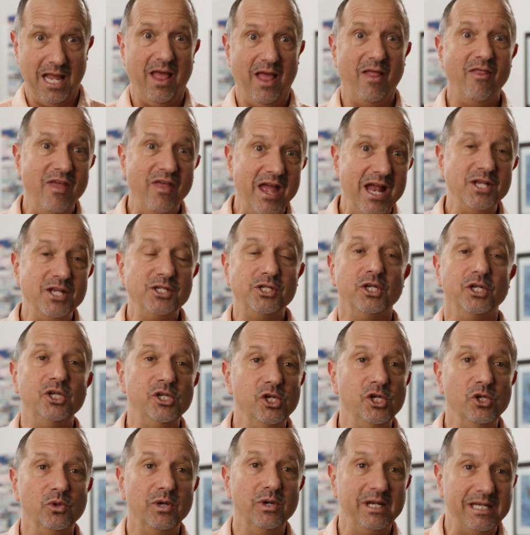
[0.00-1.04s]
than to
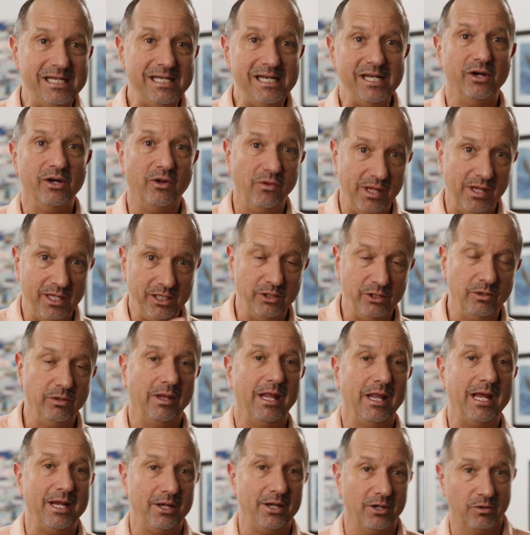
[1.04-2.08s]
do a deal that you
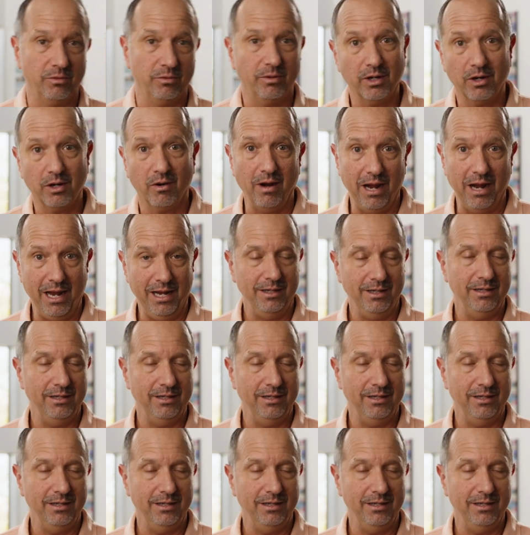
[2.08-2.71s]
later regret.